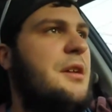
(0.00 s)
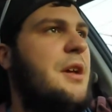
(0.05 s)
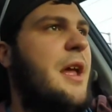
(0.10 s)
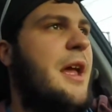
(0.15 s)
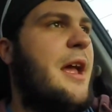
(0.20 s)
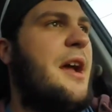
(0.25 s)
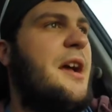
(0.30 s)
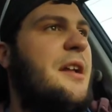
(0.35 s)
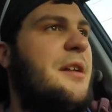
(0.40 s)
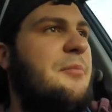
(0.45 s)

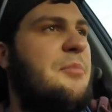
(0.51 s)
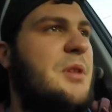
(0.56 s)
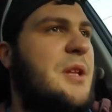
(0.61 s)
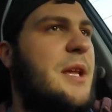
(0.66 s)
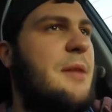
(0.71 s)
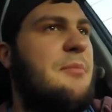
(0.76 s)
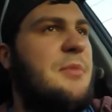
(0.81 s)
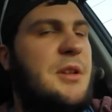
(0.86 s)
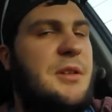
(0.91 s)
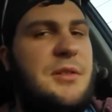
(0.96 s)
and
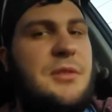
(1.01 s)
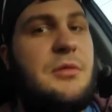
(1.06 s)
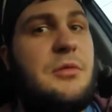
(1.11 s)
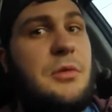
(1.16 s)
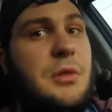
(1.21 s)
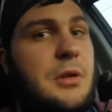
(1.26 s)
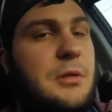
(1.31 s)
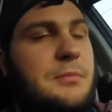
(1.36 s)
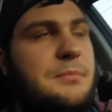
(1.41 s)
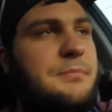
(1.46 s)
blame the tune.
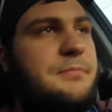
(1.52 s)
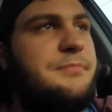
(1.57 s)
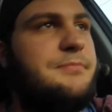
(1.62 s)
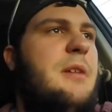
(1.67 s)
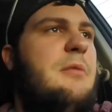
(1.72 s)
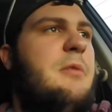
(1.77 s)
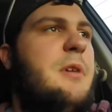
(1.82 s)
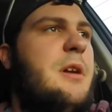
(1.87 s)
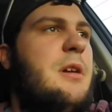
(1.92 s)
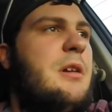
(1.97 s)

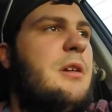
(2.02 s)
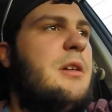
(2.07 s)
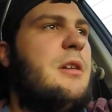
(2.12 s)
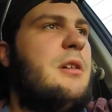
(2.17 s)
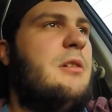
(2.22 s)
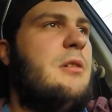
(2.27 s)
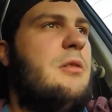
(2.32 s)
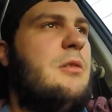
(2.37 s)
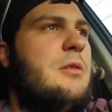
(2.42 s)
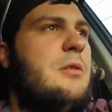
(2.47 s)
Today we are going to
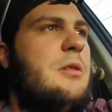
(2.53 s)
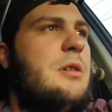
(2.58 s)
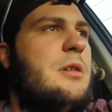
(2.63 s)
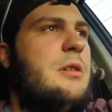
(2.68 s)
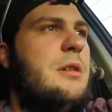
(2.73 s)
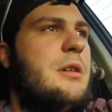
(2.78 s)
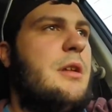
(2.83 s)
go